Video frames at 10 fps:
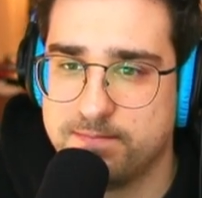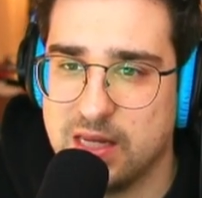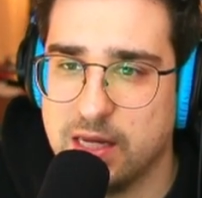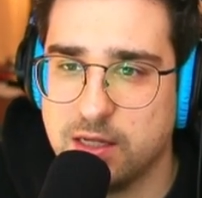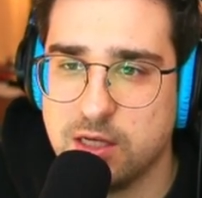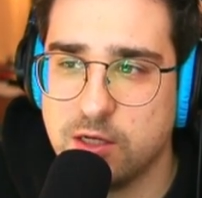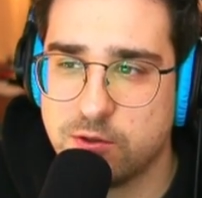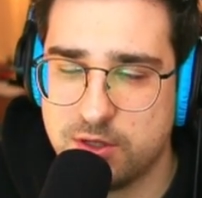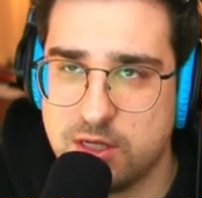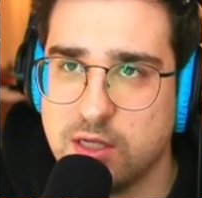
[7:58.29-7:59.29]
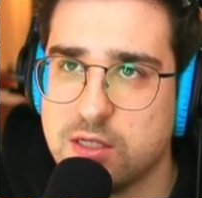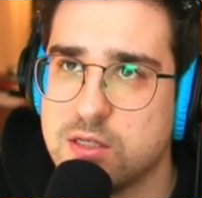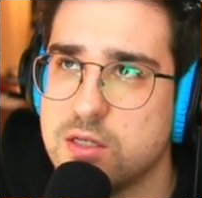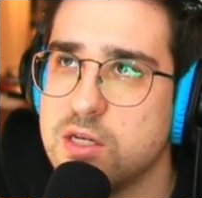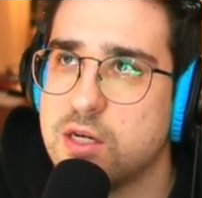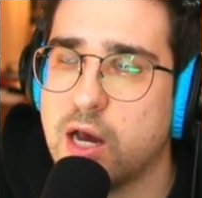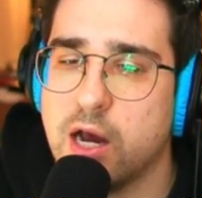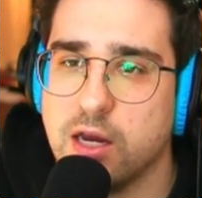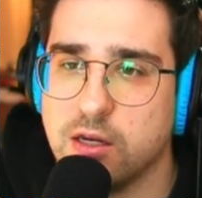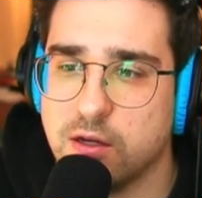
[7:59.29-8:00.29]
And it's interesting to see
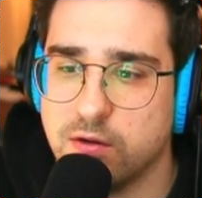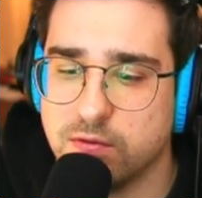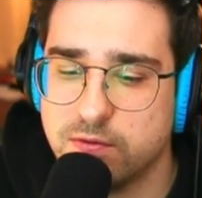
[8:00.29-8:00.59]
kind of